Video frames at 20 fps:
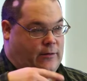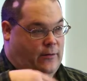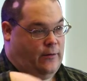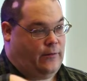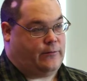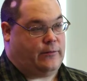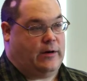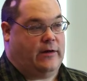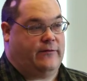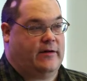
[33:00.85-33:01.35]
all
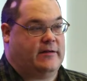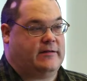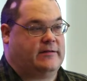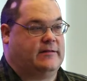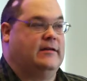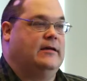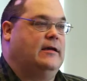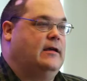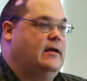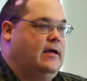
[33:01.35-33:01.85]
three of us,
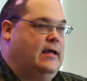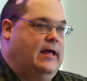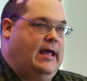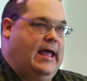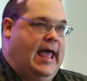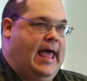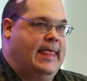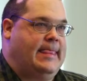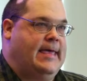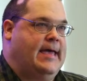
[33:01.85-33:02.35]

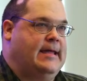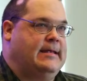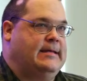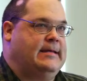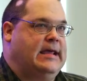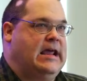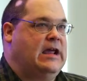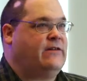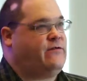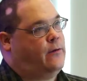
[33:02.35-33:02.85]
and
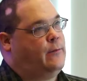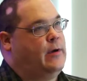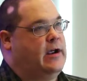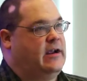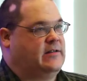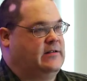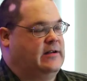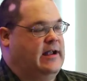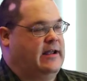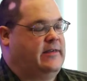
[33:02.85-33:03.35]
then
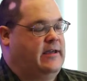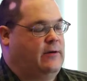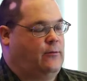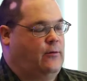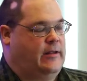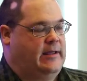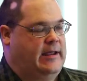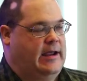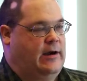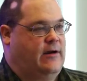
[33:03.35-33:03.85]
information. I think
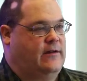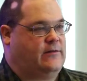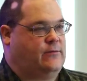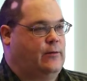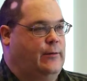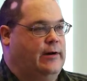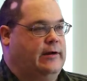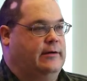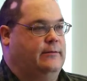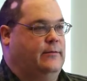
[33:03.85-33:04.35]
one of the areas where
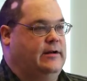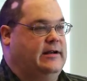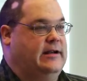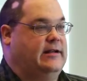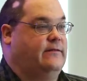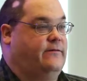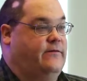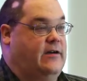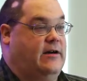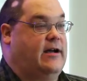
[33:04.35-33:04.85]
we need
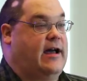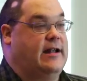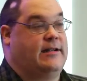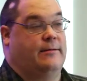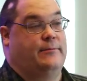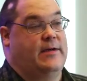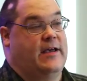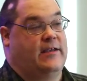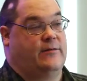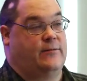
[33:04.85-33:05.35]
to figure out how to
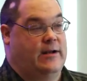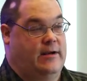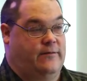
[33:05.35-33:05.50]
best weight